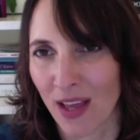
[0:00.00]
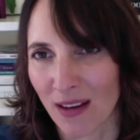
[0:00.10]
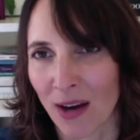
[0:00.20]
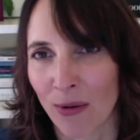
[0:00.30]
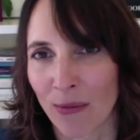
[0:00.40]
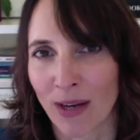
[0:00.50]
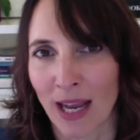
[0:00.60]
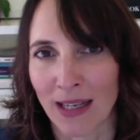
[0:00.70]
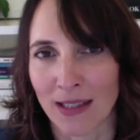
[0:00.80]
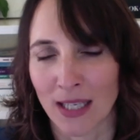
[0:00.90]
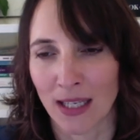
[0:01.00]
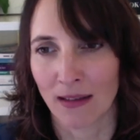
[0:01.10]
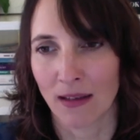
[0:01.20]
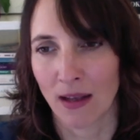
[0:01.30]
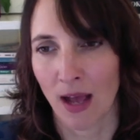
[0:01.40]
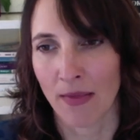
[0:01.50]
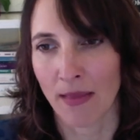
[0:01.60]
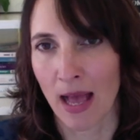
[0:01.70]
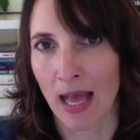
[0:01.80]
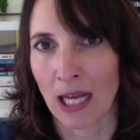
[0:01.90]
current reality, and
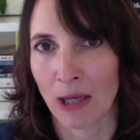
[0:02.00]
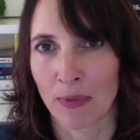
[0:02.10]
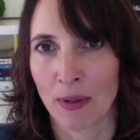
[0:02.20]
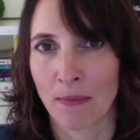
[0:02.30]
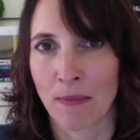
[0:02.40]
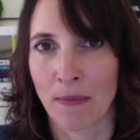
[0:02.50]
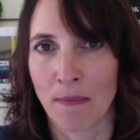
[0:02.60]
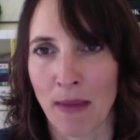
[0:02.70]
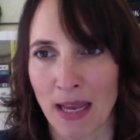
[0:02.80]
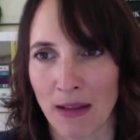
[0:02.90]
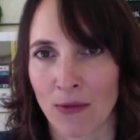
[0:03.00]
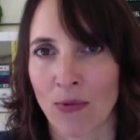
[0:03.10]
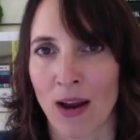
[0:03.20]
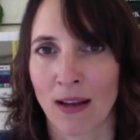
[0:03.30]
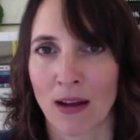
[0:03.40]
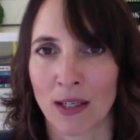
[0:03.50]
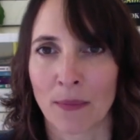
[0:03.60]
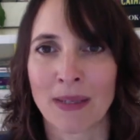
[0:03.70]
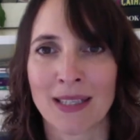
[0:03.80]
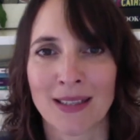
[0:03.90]
that helped them make the right kind of
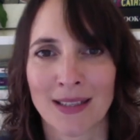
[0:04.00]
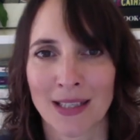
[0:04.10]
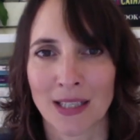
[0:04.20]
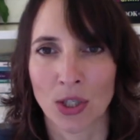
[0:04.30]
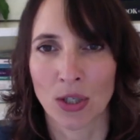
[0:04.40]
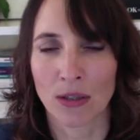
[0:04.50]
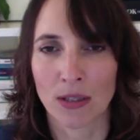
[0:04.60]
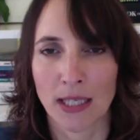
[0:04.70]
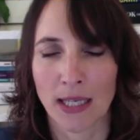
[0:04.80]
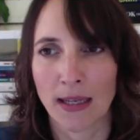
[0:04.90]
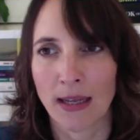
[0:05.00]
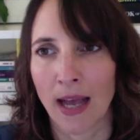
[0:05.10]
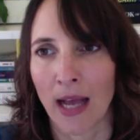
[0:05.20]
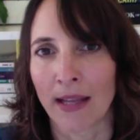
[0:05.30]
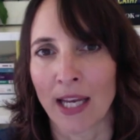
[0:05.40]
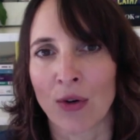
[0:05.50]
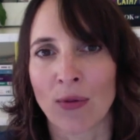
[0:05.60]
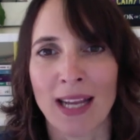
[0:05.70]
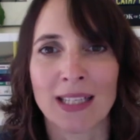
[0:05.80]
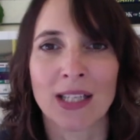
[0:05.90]
business decisions. And they
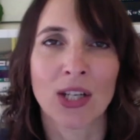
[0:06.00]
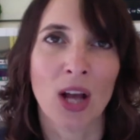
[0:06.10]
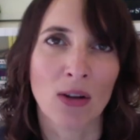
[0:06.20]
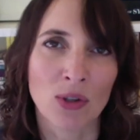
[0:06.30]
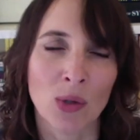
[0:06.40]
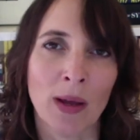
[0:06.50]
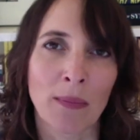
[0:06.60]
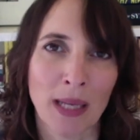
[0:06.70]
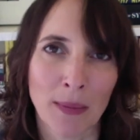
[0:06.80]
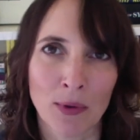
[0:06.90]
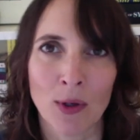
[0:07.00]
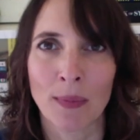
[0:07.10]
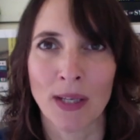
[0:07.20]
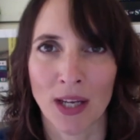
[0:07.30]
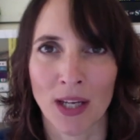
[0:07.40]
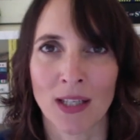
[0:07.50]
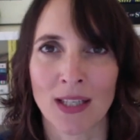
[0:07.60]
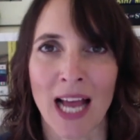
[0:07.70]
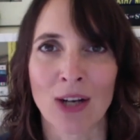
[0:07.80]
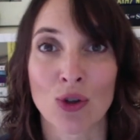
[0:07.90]
created a culture where people could be heard
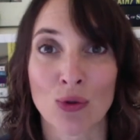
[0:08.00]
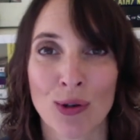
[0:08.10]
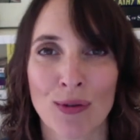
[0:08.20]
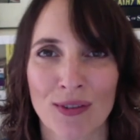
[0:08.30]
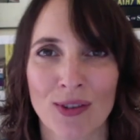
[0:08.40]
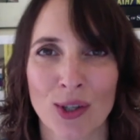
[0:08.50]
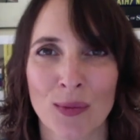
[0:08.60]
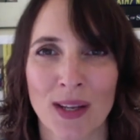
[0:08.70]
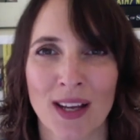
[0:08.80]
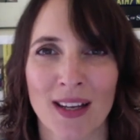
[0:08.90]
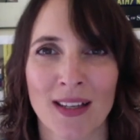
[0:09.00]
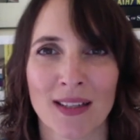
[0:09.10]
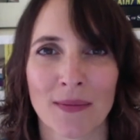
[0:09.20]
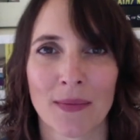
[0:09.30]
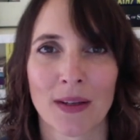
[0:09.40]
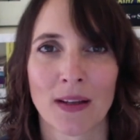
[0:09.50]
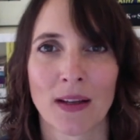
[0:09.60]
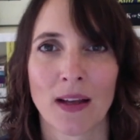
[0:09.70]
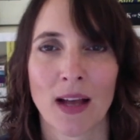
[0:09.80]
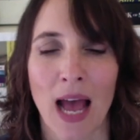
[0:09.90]
and truth could be heard.
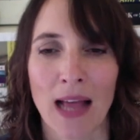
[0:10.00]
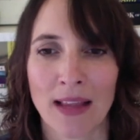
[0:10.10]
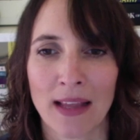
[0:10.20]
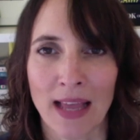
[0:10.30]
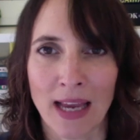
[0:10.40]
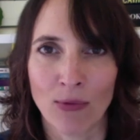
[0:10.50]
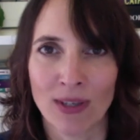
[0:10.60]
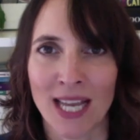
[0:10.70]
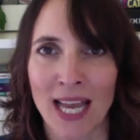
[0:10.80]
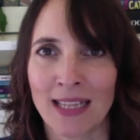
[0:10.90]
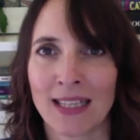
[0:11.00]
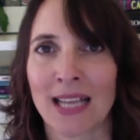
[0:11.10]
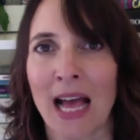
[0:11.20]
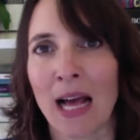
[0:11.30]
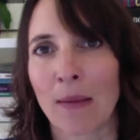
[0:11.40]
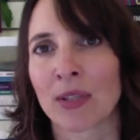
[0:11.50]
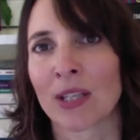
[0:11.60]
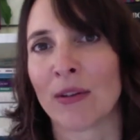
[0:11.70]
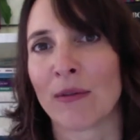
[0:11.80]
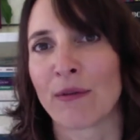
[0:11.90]
And that they retained this
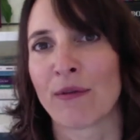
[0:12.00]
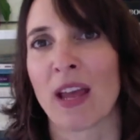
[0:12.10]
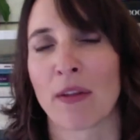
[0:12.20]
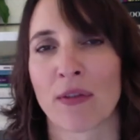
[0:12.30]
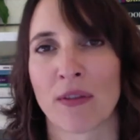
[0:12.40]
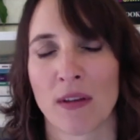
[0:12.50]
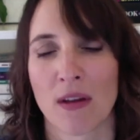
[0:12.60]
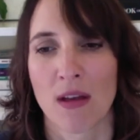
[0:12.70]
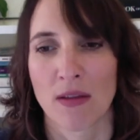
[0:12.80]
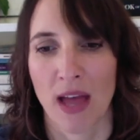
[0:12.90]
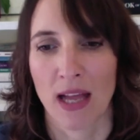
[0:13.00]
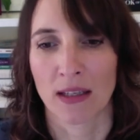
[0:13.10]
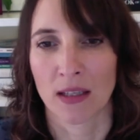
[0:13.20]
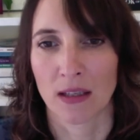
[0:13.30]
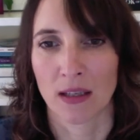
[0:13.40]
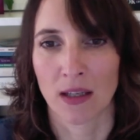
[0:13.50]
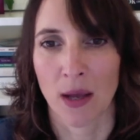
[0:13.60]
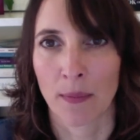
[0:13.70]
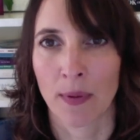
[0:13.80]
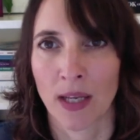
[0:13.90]
absolute faith that the
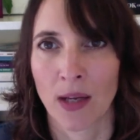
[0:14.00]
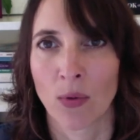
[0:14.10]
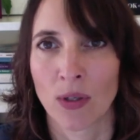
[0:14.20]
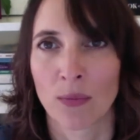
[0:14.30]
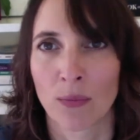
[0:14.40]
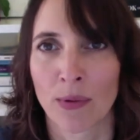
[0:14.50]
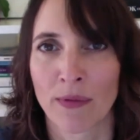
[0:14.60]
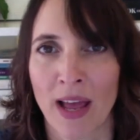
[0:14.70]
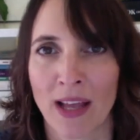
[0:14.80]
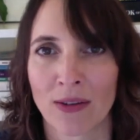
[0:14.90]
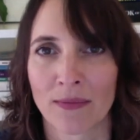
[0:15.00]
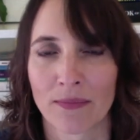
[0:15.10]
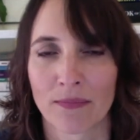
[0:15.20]
company would prevail.